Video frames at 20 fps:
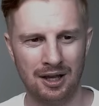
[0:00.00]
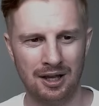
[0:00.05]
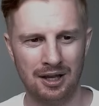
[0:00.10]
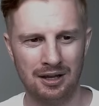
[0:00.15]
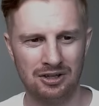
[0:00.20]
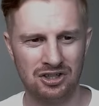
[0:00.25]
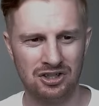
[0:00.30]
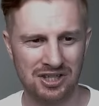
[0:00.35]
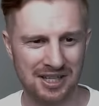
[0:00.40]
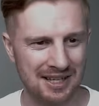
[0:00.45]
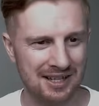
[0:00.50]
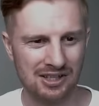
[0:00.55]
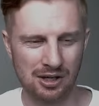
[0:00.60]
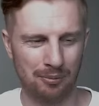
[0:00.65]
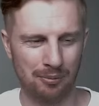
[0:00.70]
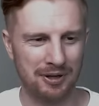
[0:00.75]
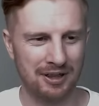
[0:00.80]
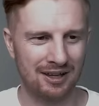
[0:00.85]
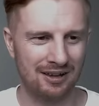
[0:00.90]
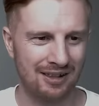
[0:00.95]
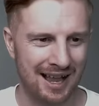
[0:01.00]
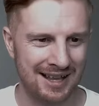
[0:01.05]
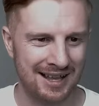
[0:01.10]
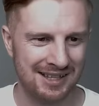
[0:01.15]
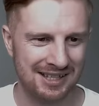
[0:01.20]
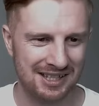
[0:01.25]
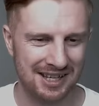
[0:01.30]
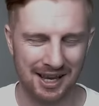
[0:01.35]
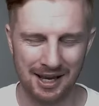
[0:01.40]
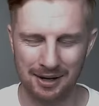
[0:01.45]
seeing some of the
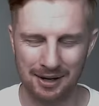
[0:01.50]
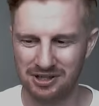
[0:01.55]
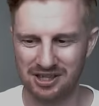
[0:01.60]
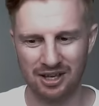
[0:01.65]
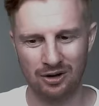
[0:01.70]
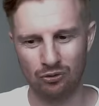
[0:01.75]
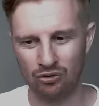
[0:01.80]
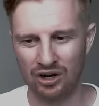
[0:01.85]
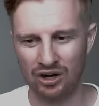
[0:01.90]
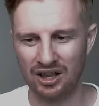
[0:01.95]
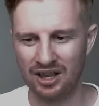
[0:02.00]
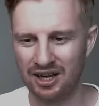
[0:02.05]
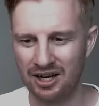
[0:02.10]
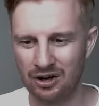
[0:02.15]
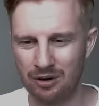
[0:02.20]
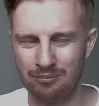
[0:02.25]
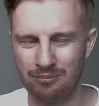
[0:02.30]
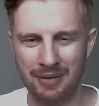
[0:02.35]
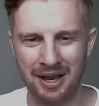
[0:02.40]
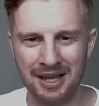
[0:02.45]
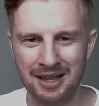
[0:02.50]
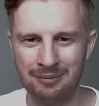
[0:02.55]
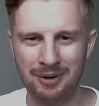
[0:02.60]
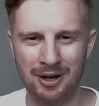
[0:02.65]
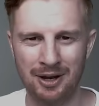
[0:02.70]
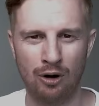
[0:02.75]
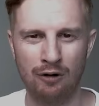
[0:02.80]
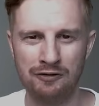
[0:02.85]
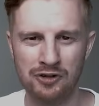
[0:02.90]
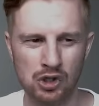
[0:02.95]
landscapes that really remind
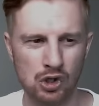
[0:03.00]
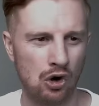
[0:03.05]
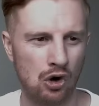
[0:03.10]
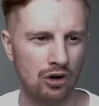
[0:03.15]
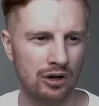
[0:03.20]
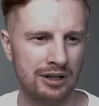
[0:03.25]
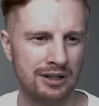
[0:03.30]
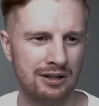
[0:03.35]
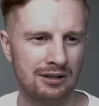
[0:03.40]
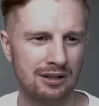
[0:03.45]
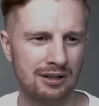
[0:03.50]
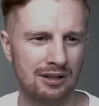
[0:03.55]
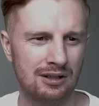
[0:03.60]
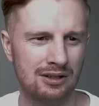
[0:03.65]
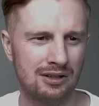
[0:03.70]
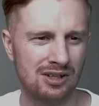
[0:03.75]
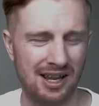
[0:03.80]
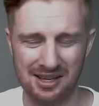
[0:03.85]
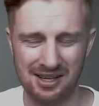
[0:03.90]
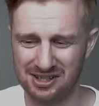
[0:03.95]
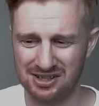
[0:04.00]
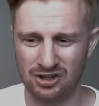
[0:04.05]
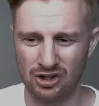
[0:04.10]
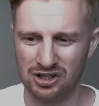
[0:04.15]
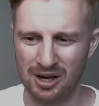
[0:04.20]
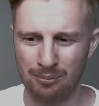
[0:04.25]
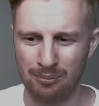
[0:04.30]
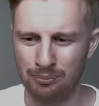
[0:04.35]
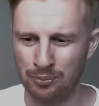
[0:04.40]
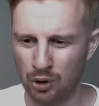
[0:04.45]
me of Scotland. It's
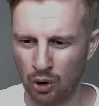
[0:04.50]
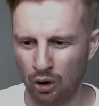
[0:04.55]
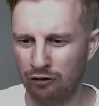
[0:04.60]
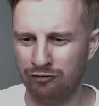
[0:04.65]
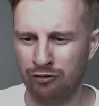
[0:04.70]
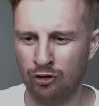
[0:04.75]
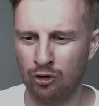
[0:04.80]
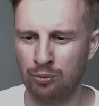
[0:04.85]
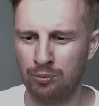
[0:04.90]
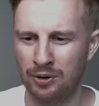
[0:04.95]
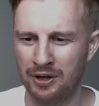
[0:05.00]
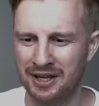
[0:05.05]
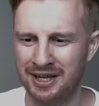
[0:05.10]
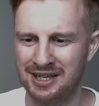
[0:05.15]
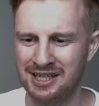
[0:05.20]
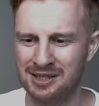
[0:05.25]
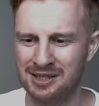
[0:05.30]
just a beautiful place,